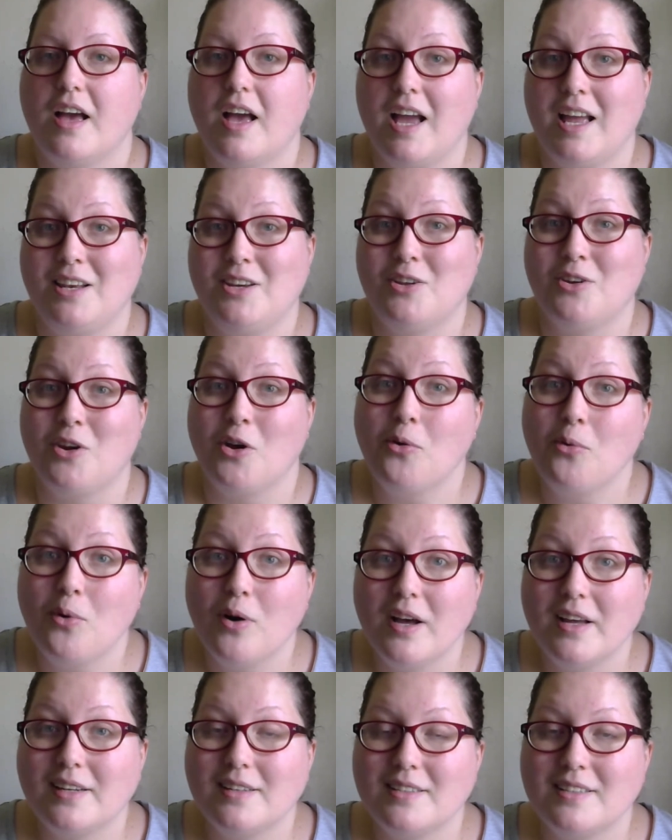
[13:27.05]
And you know
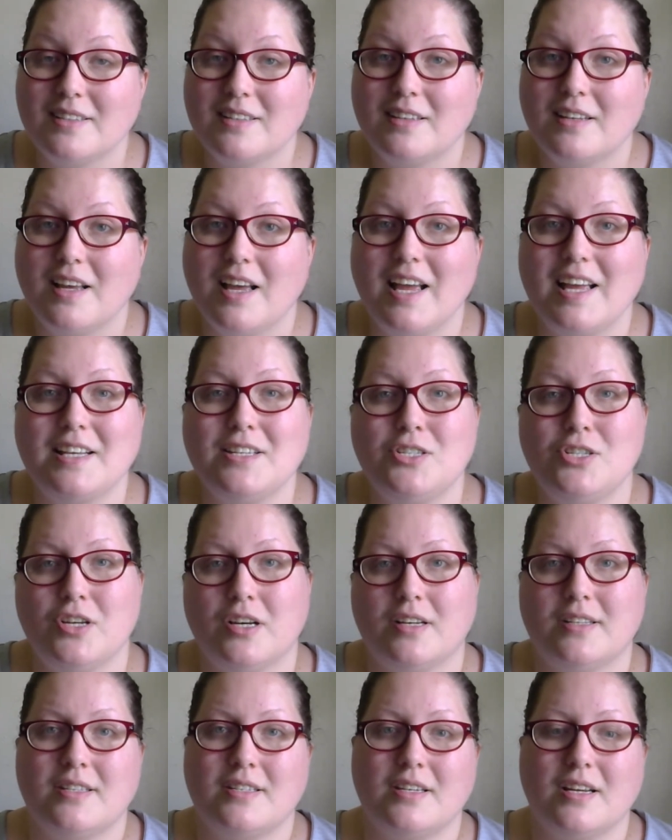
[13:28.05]
what? It
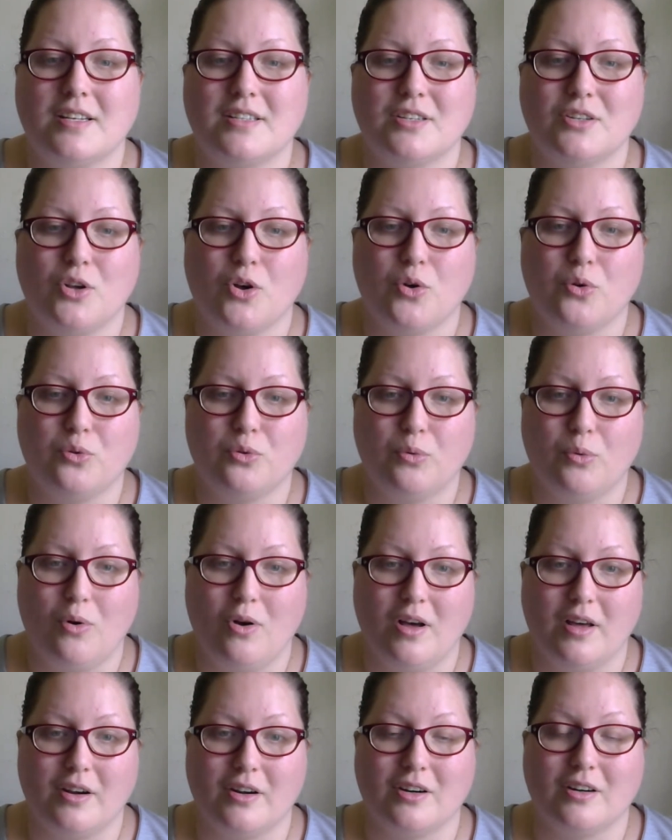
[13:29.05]
just doesn't hold
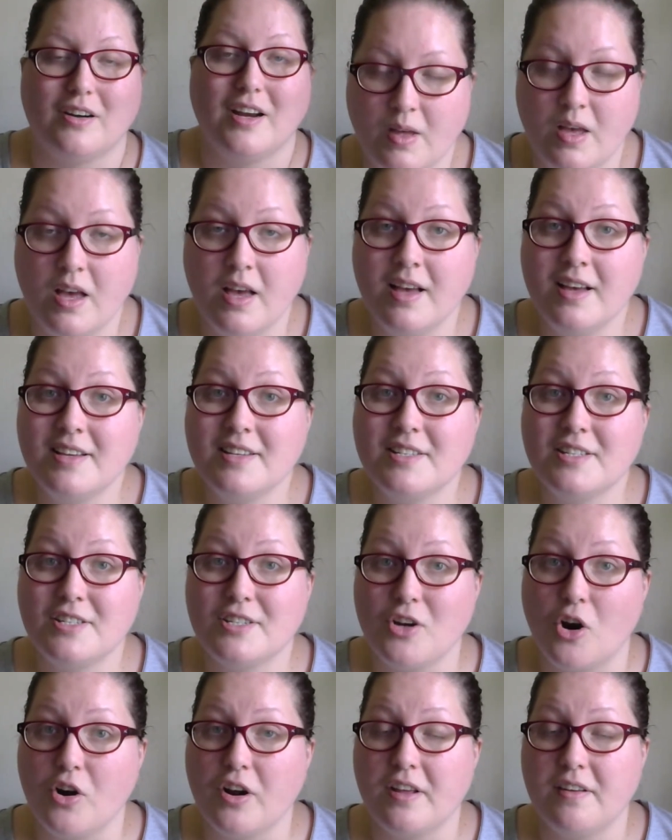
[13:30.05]
water.
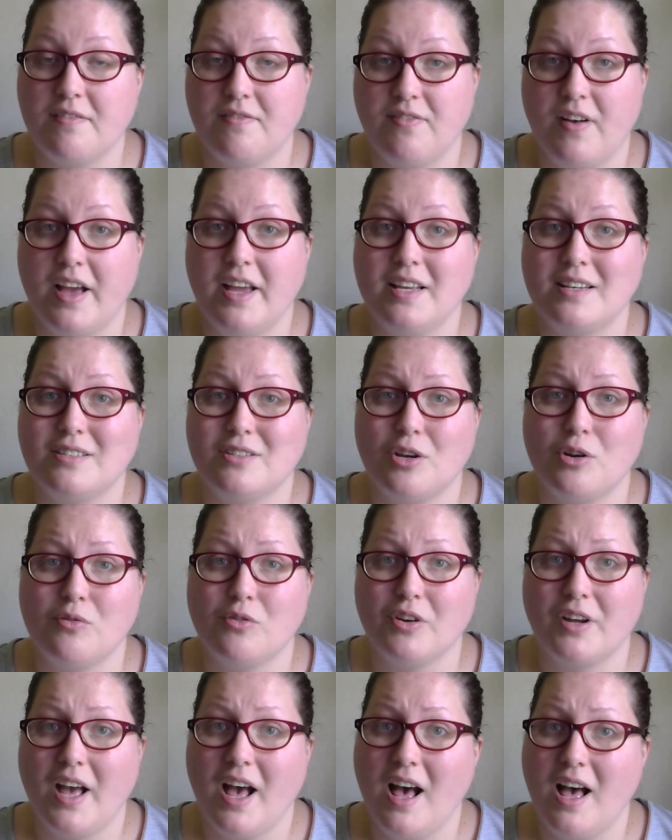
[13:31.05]
Starting fights over
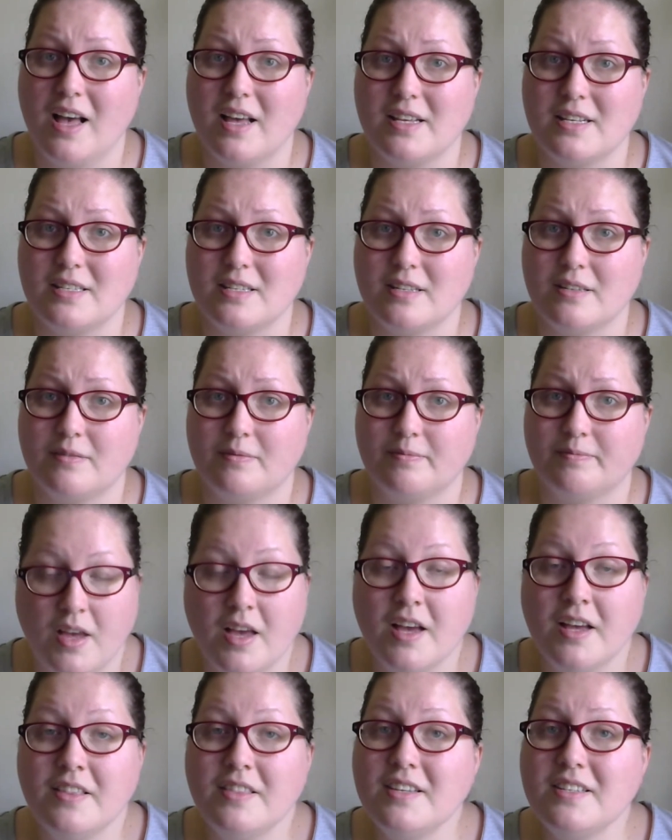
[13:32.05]
guys.
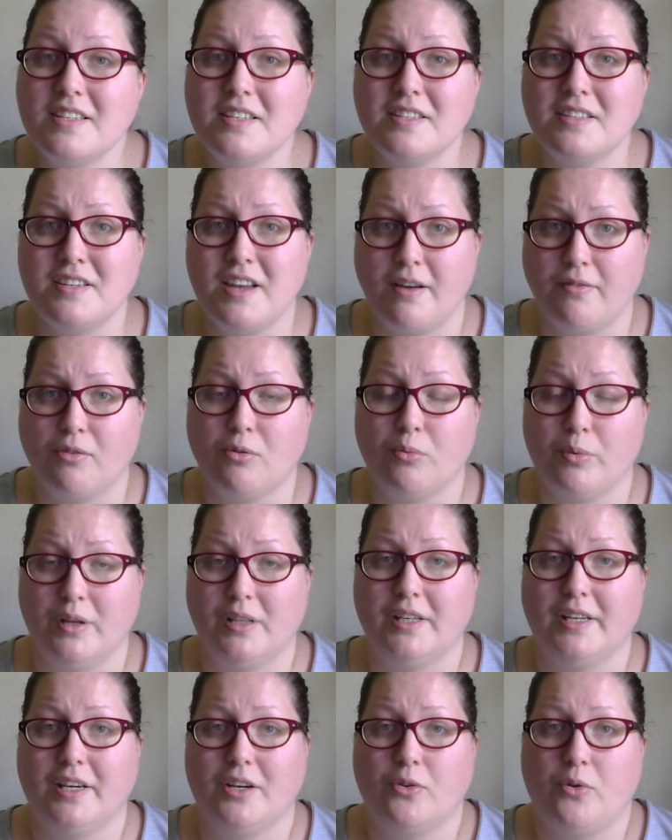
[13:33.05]
This is never
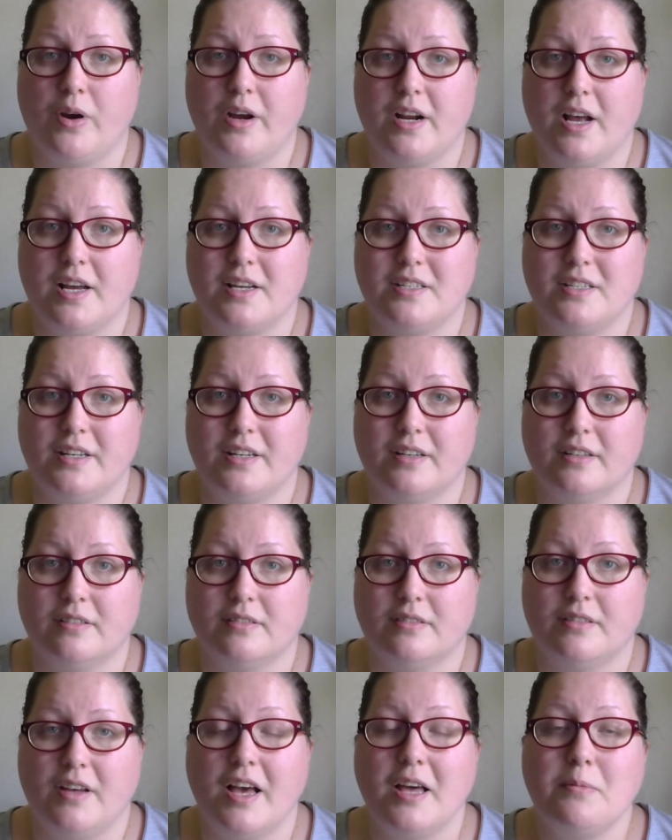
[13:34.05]
really a great idea.
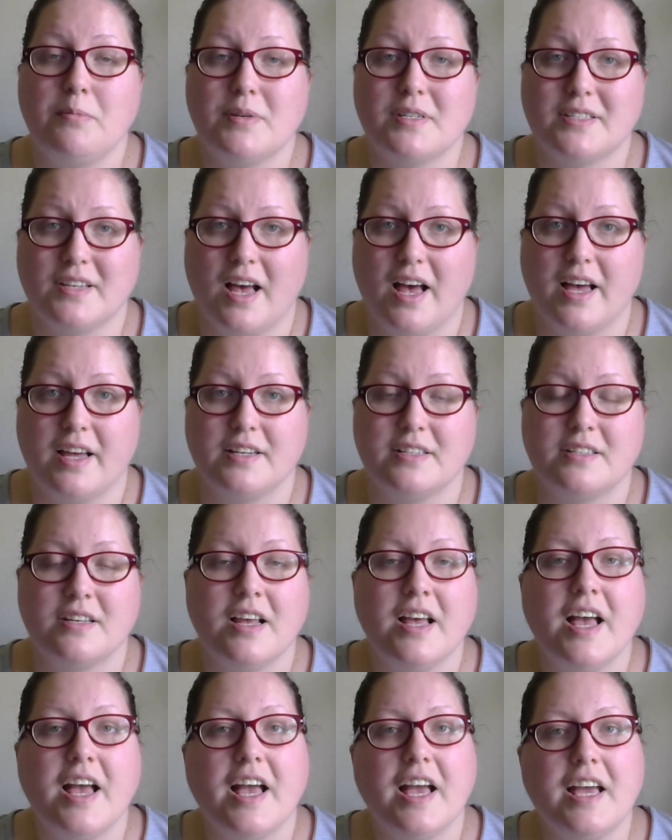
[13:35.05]
And besides,
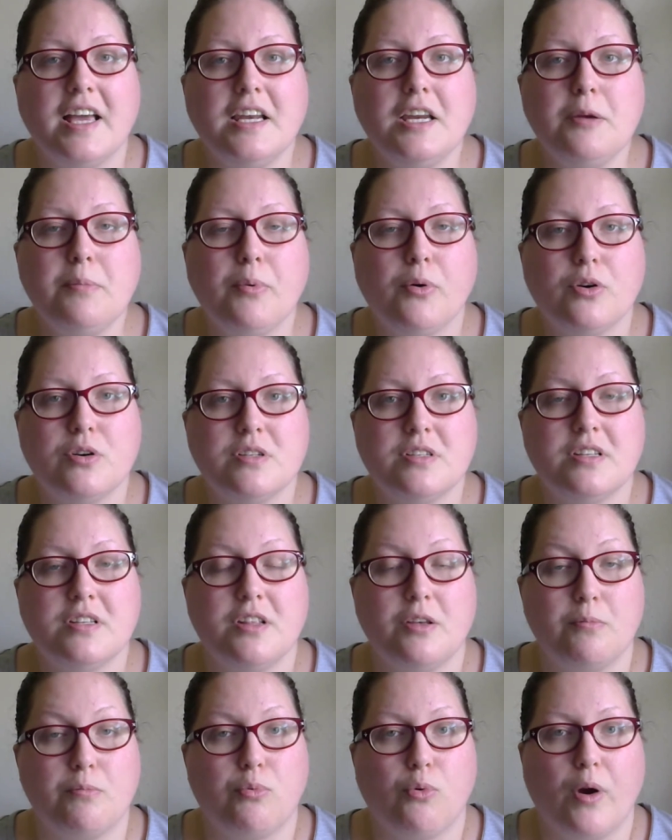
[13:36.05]
any person
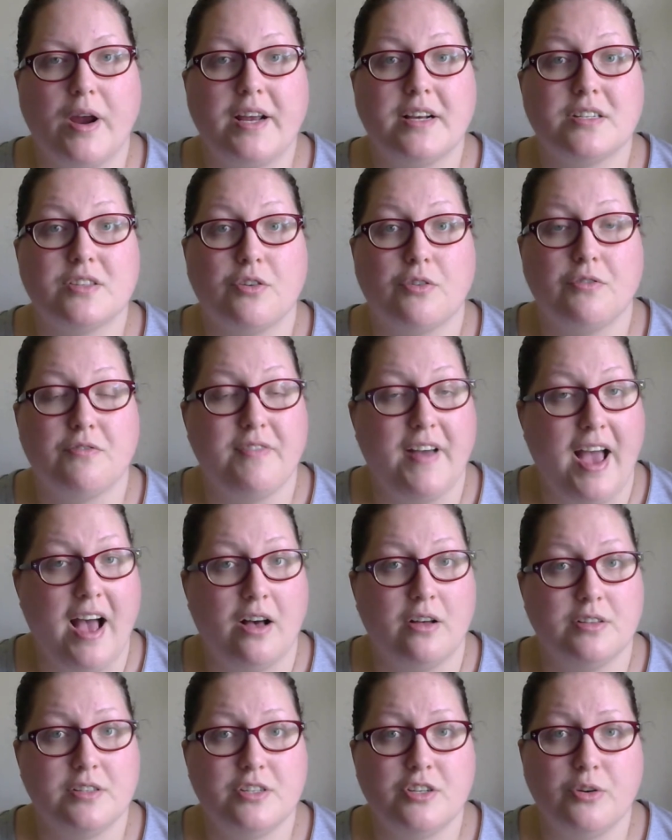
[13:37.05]
that breaks their
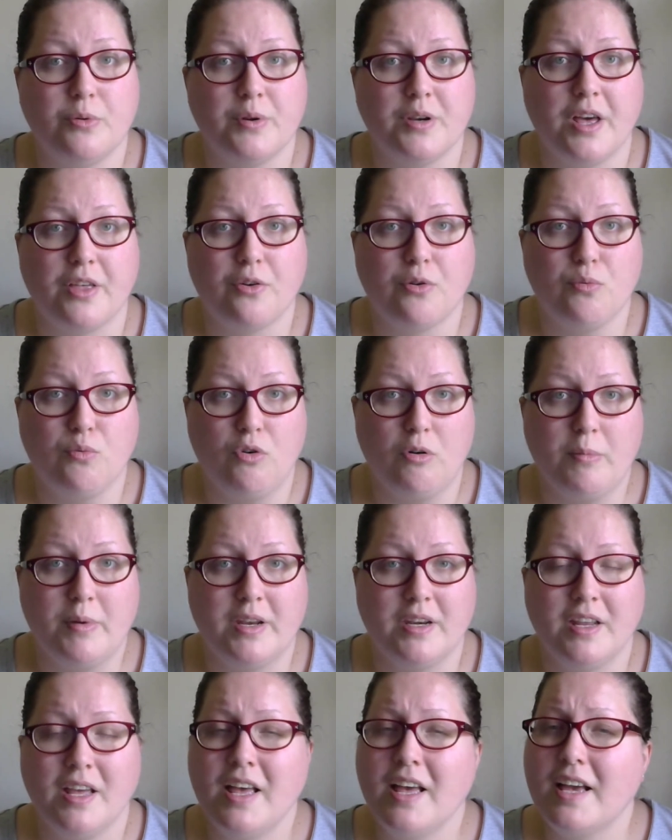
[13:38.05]
vows to another
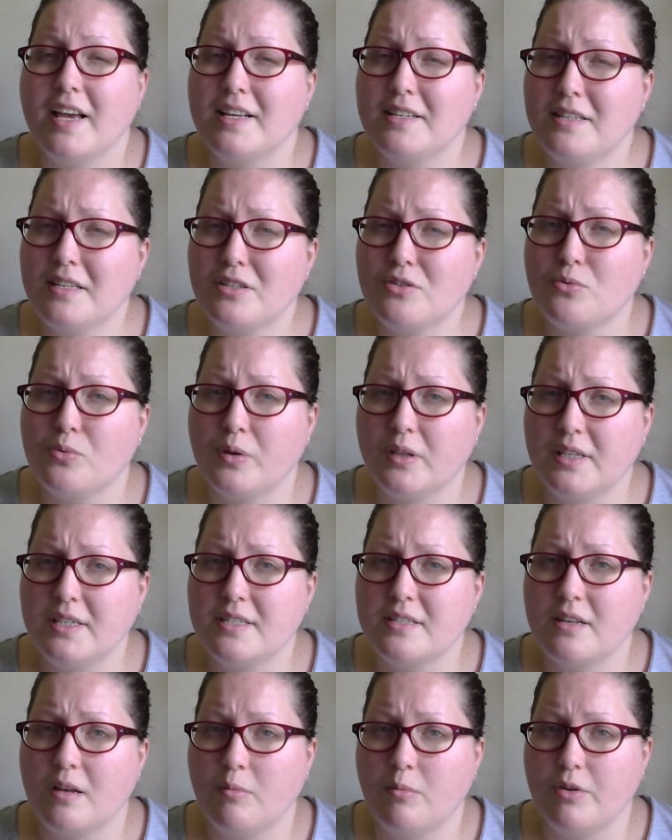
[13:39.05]
woman, is this really
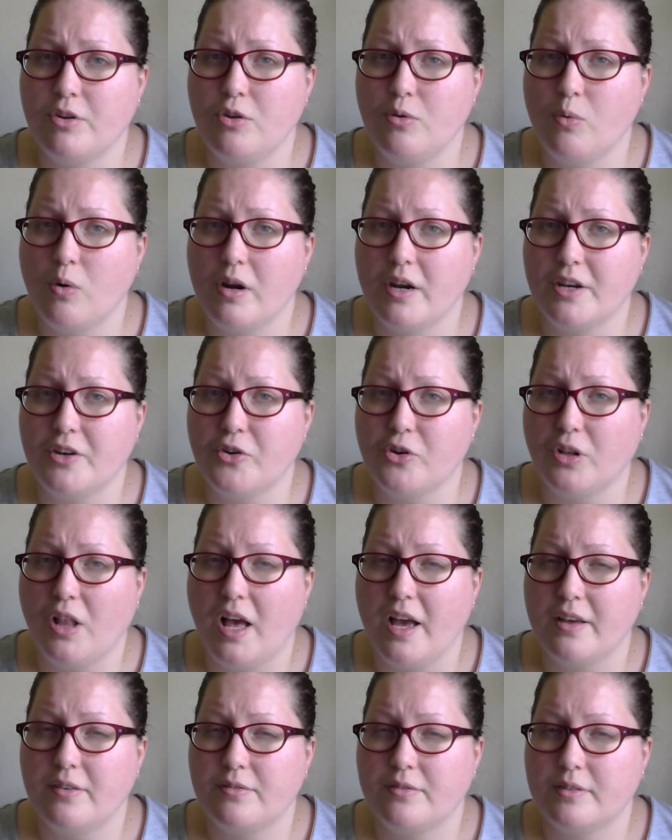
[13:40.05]
someone you want in your
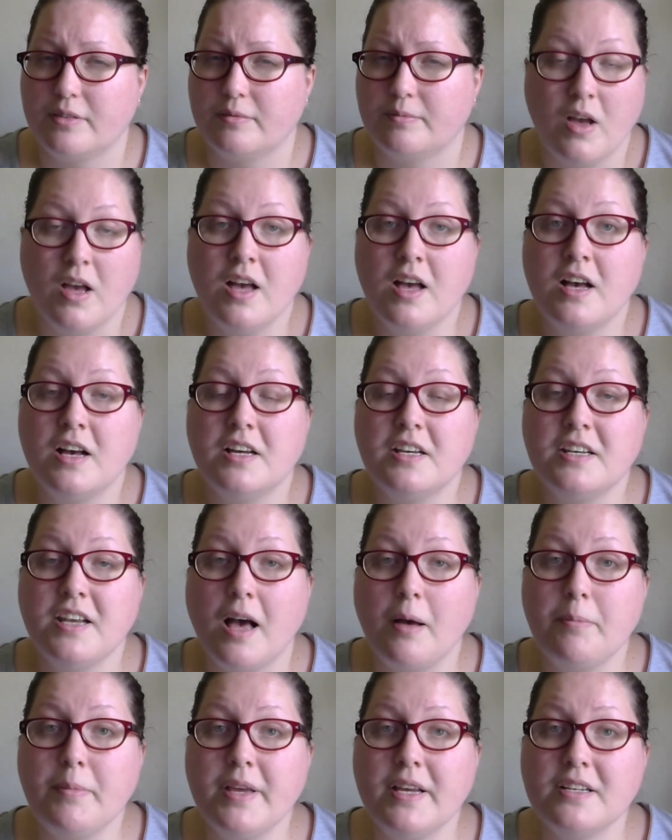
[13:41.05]
life?
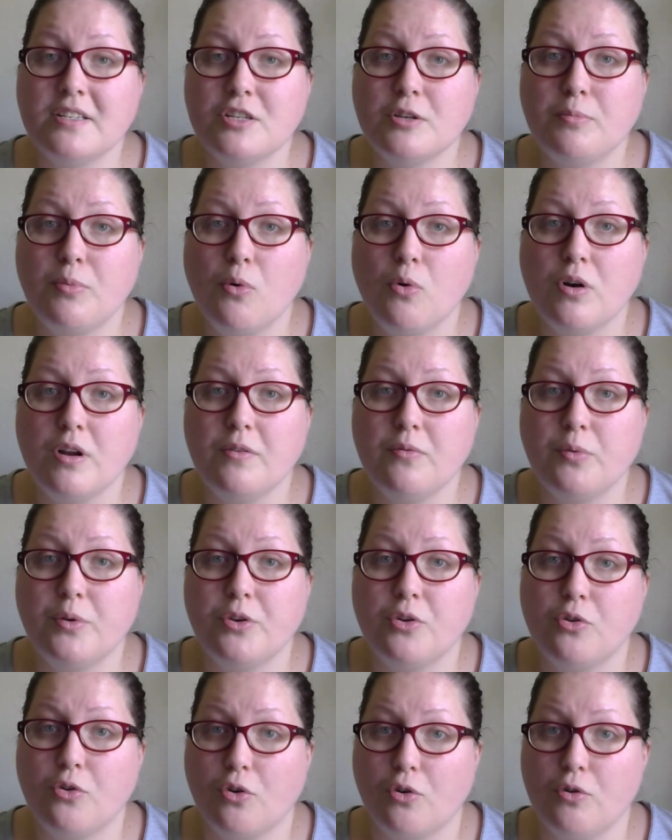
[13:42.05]
Not being supportive when
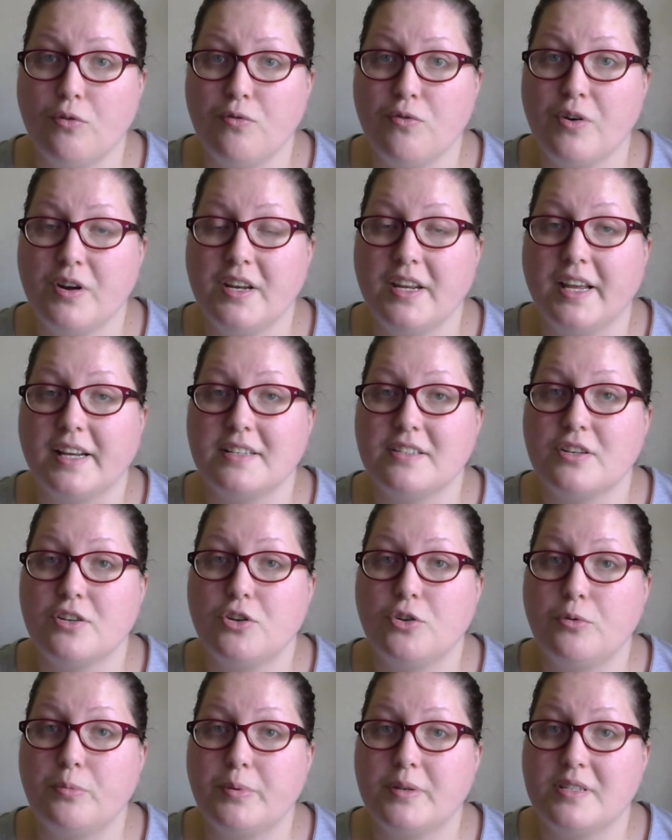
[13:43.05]
your girlfriend gets a
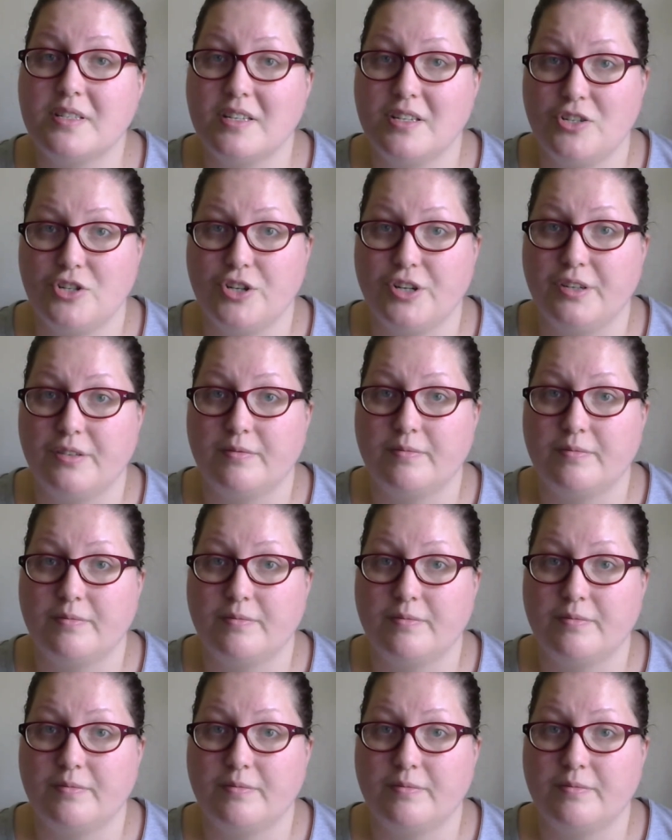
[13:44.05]
new position.